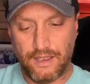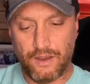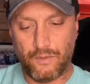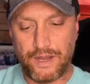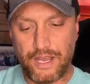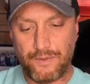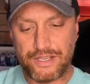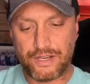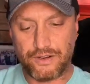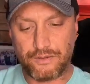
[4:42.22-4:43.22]
When he
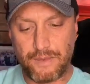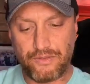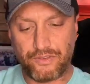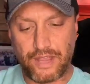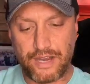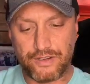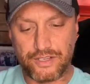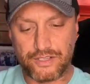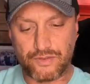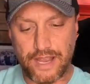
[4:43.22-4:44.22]
returned months later
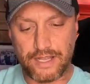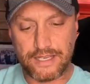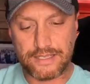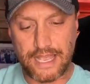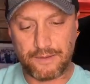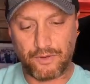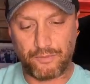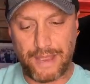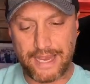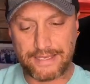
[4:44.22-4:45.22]
to trail his animals
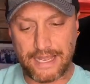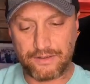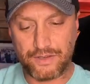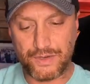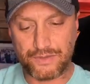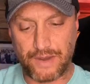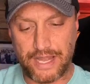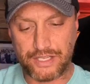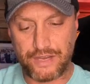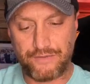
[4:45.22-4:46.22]
back down to his
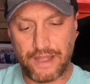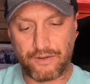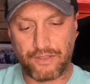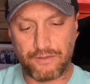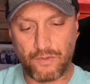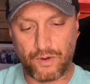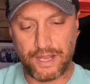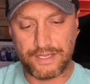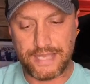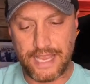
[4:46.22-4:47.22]
ranch, he found that Moore
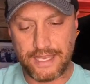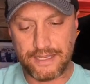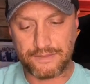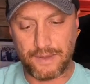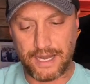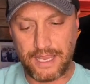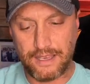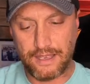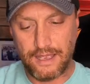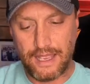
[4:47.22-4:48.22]
had taken his money
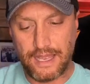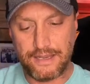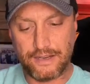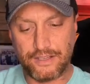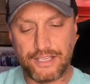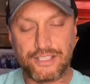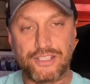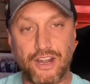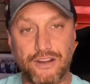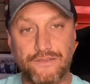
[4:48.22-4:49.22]
and nearly
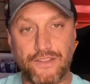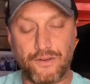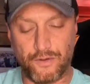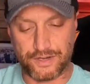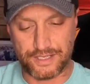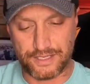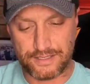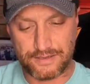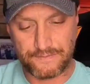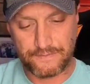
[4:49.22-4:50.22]
starved the
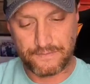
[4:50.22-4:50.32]
horses.